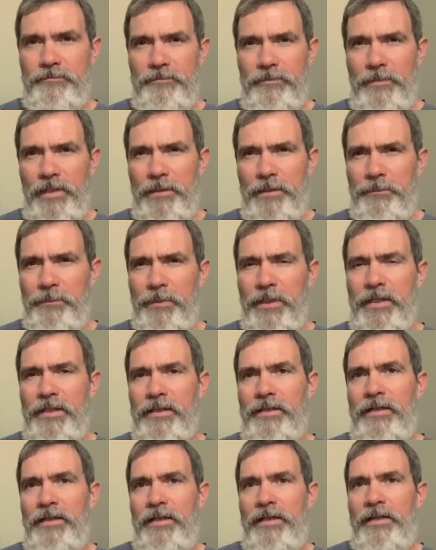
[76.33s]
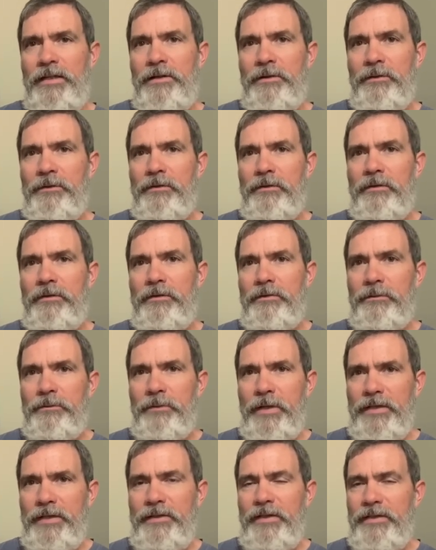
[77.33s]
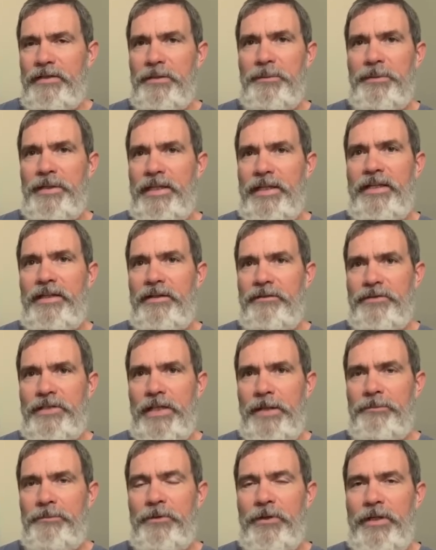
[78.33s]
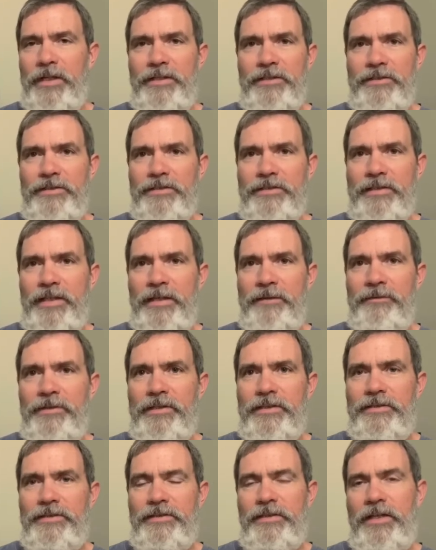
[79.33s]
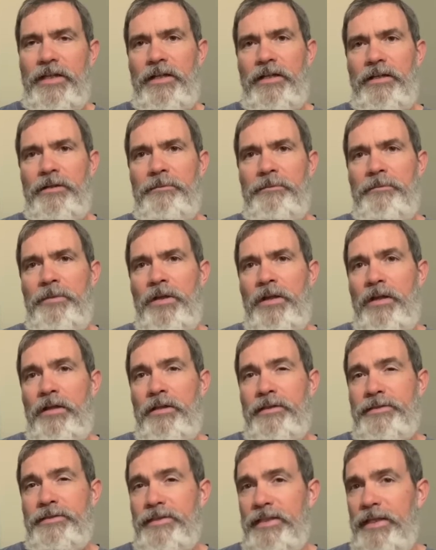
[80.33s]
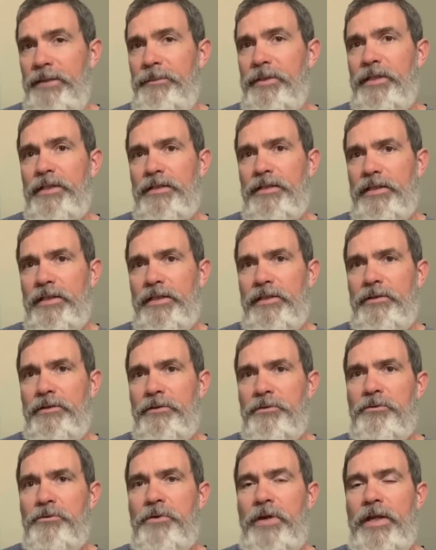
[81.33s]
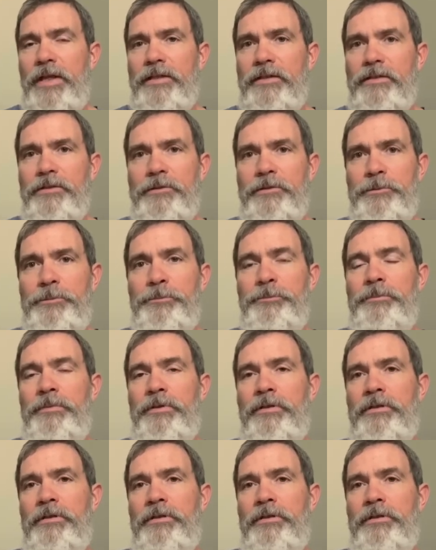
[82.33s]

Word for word: But right there at the beginning of chapter 8, you just have this uh, seemingly random